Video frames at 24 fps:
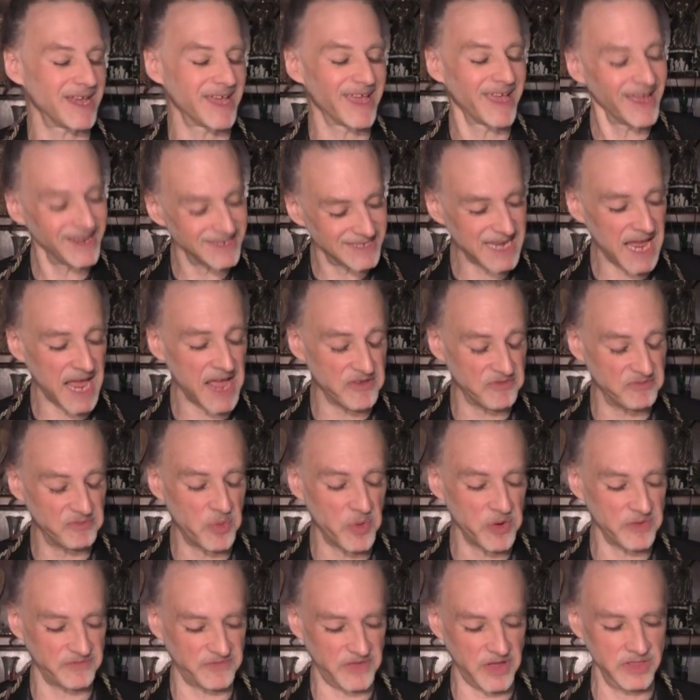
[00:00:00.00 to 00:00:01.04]
I get to have
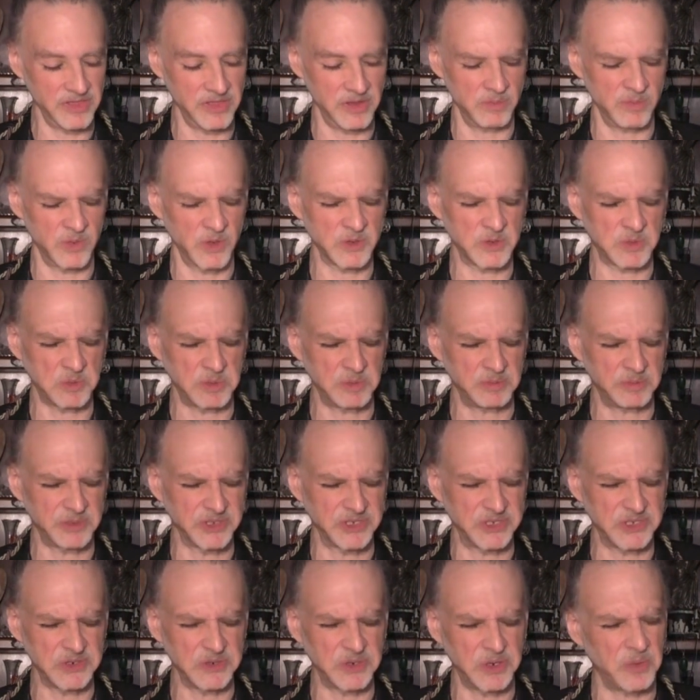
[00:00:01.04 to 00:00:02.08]
more fun than most
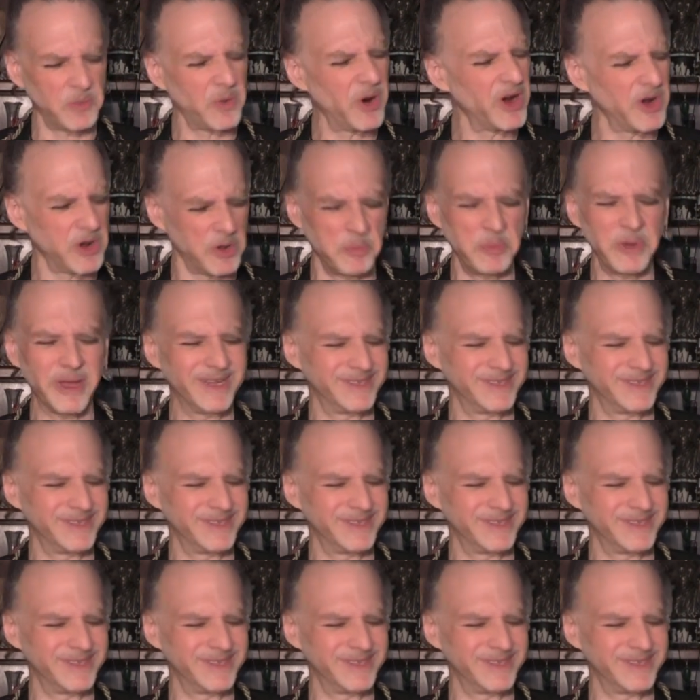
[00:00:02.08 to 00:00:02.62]
people do at work,